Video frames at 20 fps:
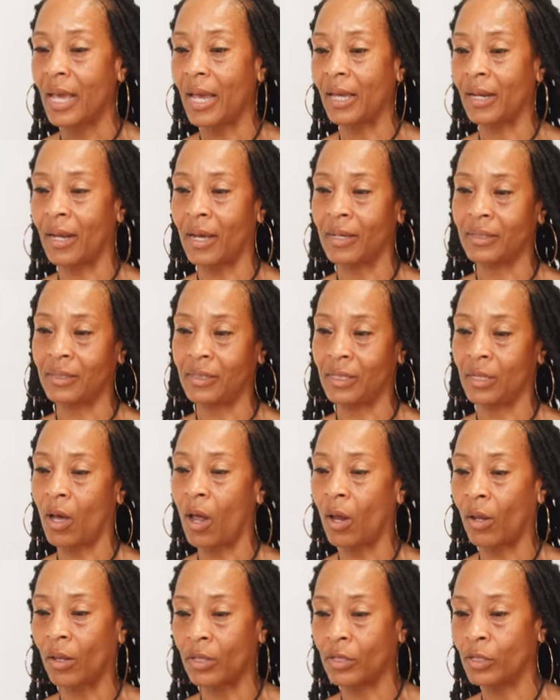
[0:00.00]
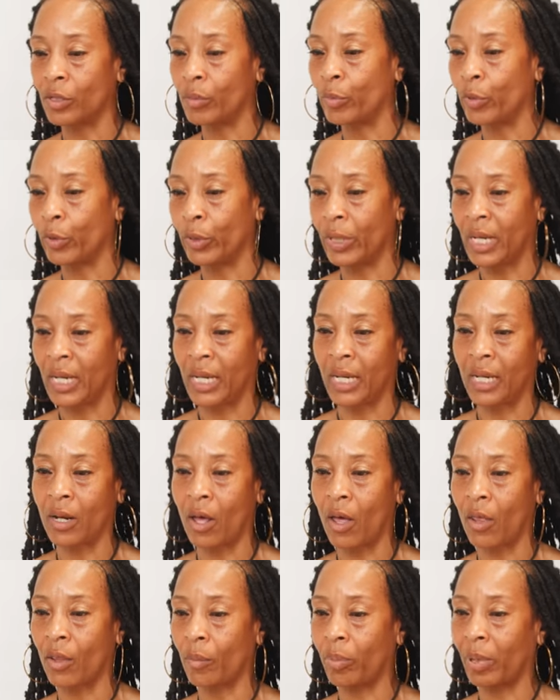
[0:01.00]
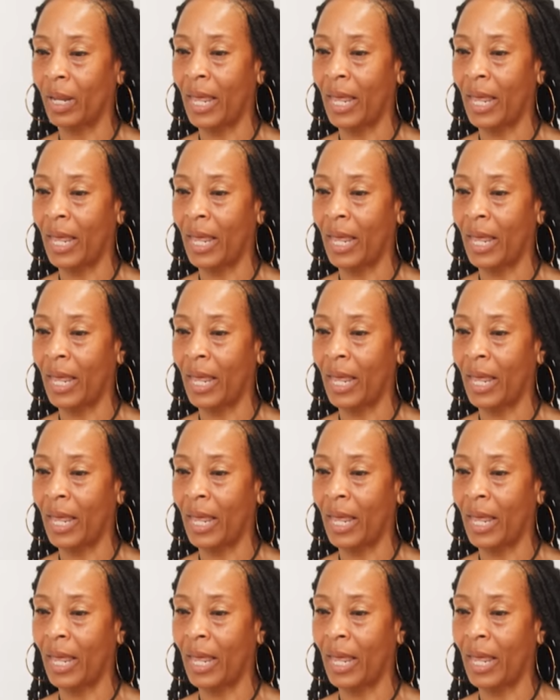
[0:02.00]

and I see all the debris and all the